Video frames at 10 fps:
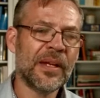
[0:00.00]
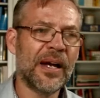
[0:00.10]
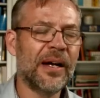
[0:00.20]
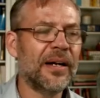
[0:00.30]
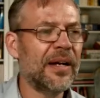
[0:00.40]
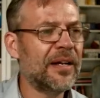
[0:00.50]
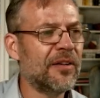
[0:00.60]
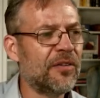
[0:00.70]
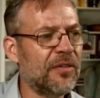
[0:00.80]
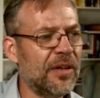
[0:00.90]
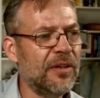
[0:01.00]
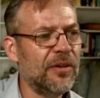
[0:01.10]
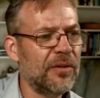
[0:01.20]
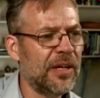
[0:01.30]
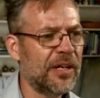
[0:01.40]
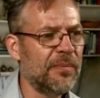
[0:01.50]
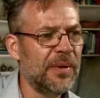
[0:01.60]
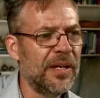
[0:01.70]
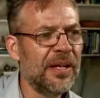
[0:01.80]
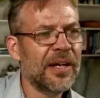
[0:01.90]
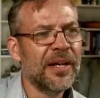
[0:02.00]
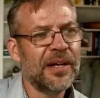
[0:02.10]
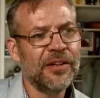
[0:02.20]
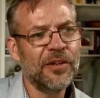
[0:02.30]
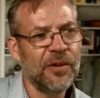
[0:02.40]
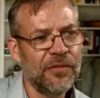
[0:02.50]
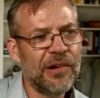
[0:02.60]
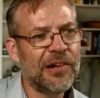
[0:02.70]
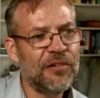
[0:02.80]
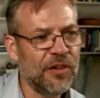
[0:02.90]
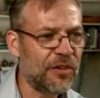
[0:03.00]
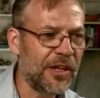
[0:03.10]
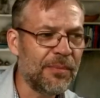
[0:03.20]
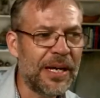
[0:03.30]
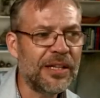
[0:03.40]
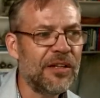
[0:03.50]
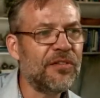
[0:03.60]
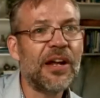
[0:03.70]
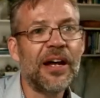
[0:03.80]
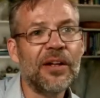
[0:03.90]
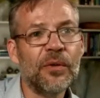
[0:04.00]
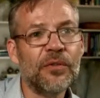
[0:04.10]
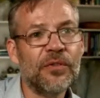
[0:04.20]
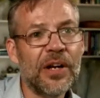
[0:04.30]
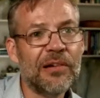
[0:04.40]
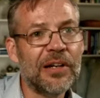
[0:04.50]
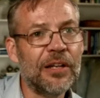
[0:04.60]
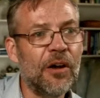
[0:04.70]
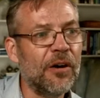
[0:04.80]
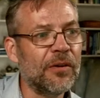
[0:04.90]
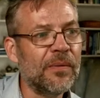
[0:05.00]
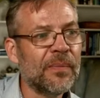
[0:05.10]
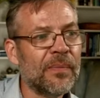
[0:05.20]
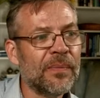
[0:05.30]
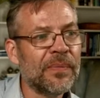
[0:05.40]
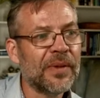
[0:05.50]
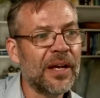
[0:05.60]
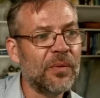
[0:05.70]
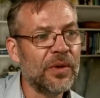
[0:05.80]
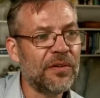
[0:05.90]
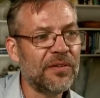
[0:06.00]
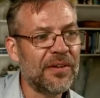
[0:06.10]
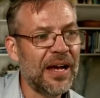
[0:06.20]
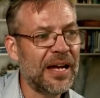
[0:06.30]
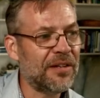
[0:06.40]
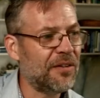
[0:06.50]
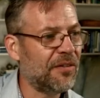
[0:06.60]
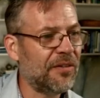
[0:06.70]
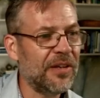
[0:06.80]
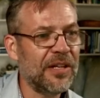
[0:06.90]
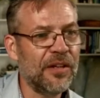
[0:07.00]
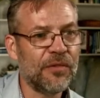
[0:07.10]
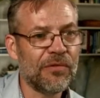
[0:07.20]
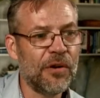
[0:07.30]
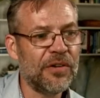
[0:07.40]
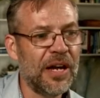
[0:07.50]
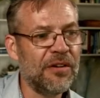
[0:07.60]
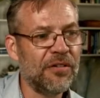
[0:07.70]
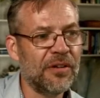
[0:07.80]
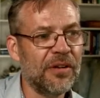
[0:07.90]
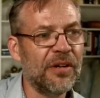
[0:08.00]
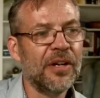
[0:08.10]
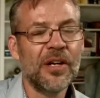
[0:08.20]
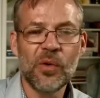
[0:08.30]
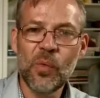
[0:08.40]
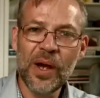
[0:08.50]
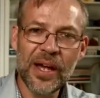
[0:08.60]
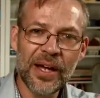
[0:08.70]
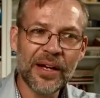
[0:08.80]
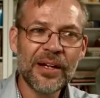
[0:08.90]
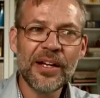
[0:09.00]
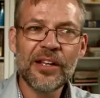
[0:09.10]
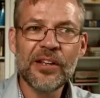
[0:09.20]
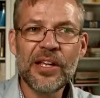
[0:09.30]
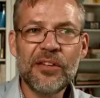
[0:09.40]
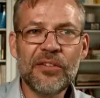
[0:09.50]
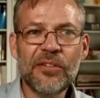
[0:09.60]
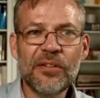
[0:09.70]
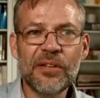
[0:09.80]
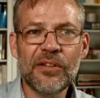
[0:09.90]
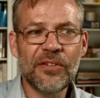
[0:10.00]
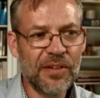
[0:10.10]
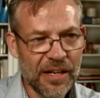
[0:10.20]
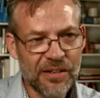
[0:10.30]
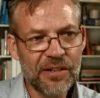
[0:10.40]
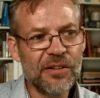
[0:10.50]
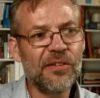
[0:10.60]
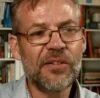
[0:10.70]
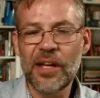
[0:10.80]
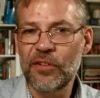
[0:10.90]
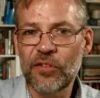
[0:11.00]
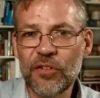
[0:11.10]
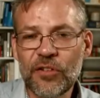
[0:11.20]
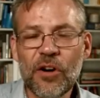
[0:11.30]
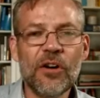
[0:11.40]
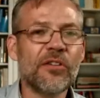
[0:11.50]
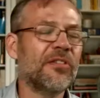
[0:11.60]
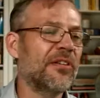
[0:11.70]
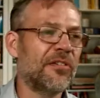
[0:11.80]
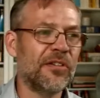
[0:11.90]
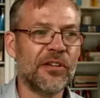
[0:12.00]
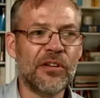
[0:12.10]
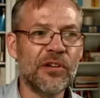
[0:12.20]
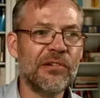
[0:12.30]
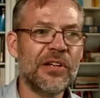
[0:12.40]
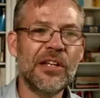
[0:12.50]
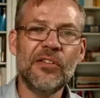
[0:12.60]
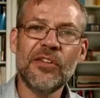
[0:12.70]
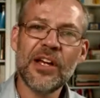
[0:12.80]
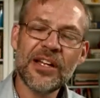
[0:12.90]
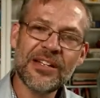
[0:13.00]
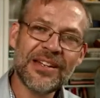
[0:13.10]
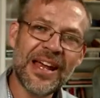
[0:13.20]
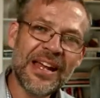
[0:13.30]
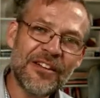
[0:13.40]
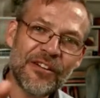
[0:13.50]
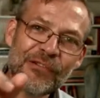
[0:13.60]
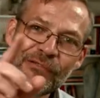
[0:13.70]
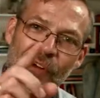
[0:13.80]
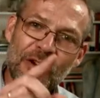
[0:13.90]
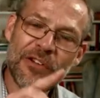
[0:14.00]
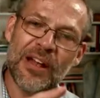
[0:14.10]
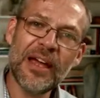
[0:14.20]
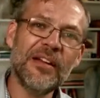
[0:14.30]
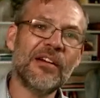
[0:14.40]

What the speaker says: And it can be, very interesting. So you make these tails very long, and we start to see this rotation where these sectors and stocks and securities tend to rotate